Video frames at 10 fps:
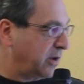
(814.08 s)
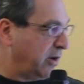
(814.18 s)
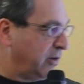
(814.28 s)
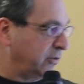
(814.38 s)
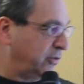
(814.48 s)

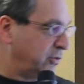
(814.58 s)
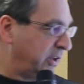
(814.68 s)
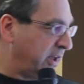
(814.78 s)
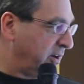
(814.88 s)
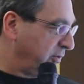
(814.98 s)
Also, you
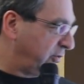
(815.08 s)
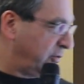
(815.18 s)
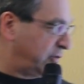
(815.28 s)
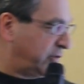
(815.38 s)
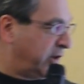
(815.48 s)
can also
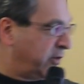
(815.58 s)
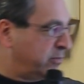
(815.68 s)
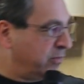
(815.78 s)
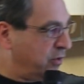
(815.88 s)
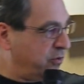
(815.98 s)

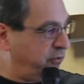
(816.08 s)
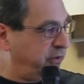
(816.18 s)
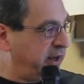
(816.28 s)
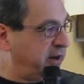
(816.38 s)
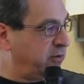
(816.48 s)
move
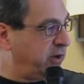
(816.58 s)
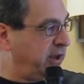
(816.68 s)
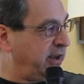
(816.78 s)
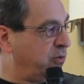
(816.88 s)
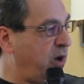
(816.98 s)

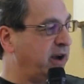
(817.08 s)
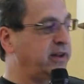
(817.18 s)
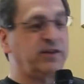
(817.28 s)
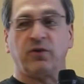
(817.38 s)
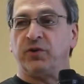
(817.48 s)
Y
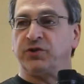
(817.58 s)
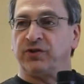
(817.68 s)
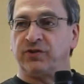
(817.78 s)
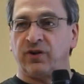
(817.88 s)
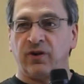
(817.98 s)
data
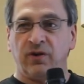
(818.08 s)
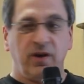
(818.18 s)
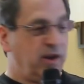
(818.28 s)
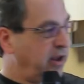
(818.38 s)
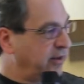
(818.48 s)
register
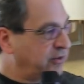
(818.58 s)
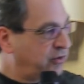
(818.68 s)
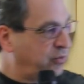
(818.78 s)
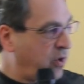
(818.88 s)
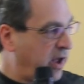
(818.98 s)
and
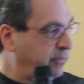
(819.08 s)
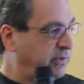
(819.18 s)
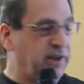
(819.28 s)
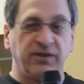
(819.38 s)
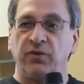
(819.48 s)
swap
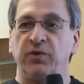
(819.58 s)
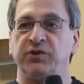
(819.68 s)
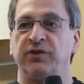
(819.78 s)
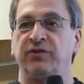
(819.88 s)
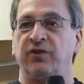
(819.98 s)
data
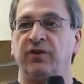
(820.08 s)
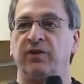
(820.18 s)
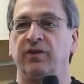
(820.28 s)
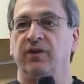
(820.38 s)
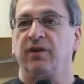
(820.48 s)

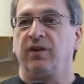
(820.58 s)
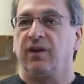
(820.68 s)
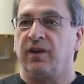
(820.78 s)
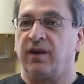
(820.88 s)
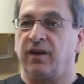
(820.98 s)
register
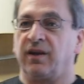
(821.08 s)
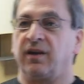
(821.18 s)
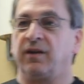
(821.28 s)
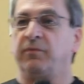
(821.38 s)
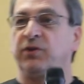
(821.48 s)

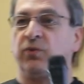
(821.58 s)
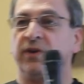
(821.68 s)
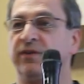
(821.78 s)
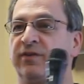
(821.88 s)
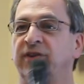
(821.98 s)

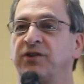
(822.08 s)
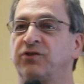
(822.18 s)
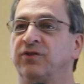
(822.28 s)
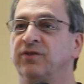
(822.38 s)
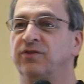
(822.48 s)
between
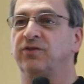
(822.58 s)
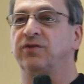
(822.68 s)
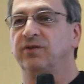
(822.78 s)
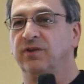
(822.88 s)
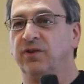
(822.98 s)
sections
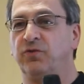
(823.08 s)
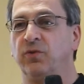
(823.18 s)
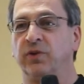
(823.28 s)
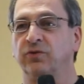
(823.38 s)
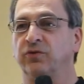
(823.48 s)
if you
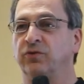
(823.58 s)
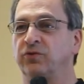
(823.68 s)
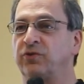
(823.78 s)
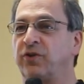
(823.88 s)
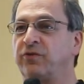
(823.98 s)
want to
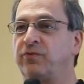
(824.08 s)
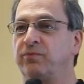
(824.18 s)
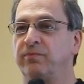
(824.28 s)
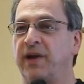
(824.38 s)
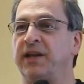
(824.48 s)
do some
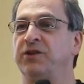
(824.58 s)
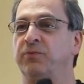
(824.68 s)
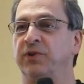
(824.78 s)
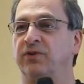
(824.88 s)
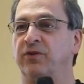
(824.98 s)

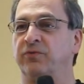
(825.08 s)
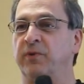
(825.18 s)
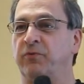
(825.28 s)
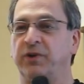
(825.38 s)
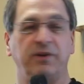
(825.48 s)
management of
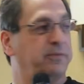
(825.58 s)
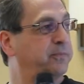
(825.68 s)
memory.